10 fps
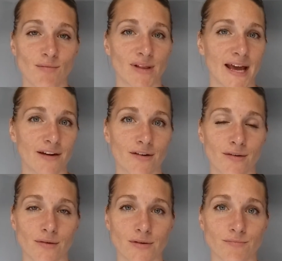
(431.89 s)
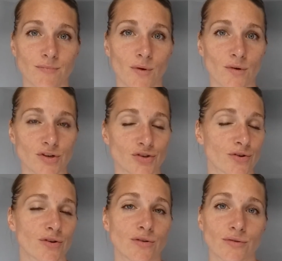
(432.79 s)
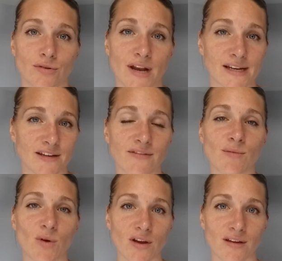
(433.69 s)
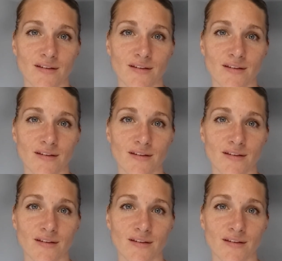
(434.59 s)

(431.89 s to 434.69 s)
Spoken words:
planner or journal or activity book.